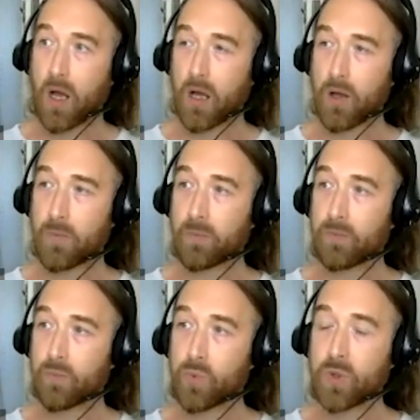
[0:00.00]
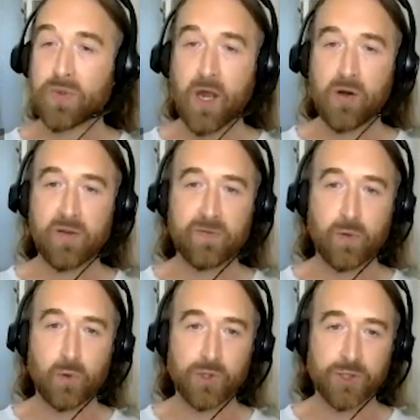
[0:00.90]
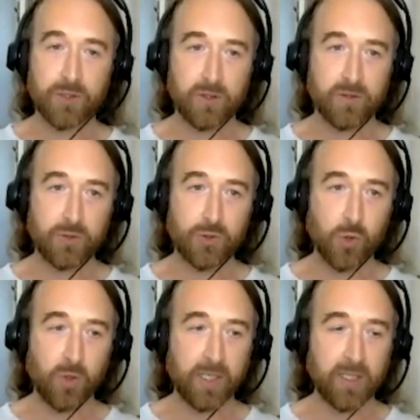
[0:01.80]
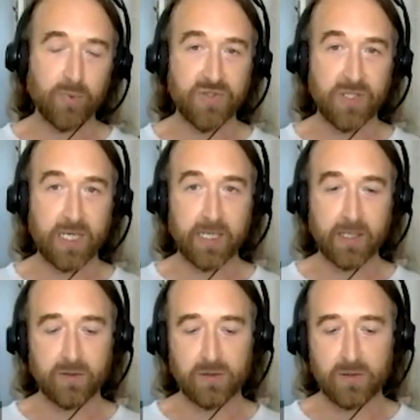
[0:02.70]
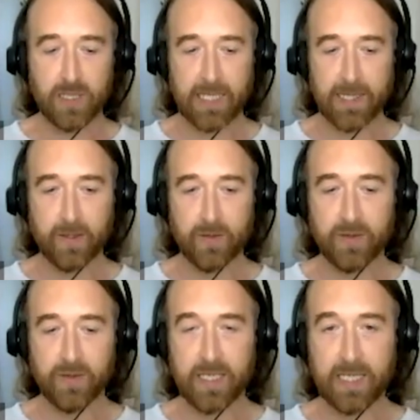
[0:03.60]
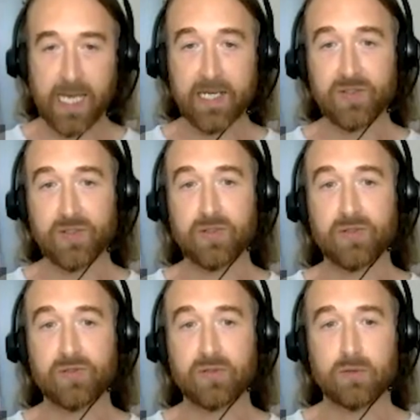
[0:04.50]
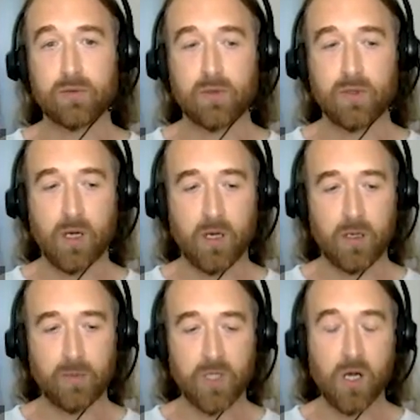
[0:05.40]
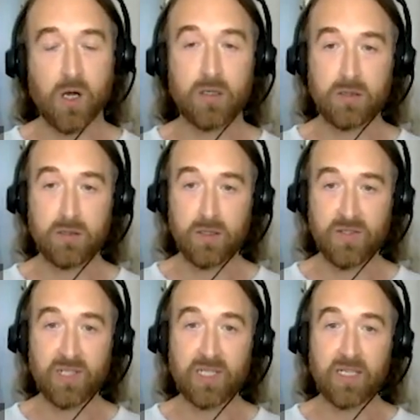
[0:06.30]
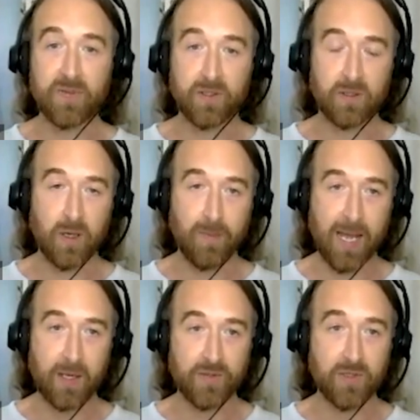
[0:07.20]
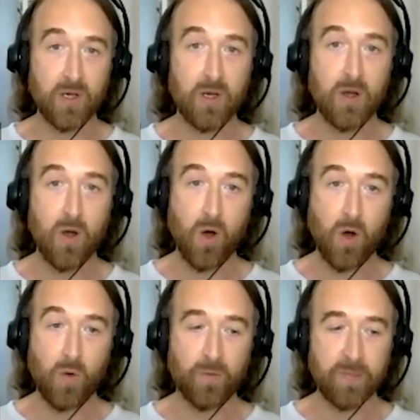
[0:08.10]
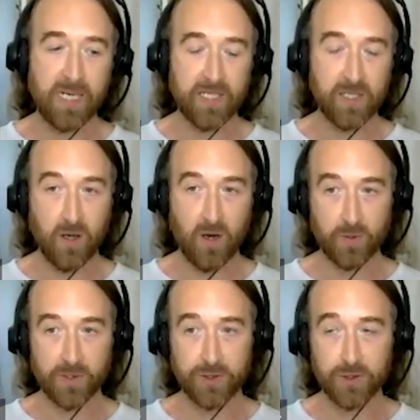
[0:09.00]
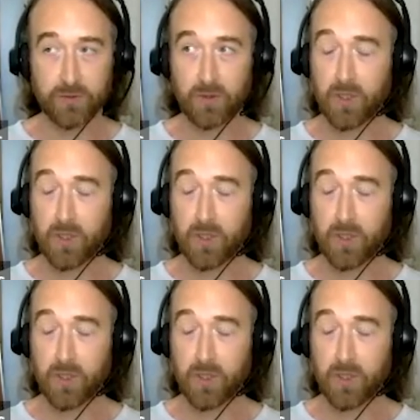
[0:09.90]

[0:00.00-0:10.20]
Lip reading: We were very fortunate during the proceedings in that the cases garnered a significant amount of media coverage.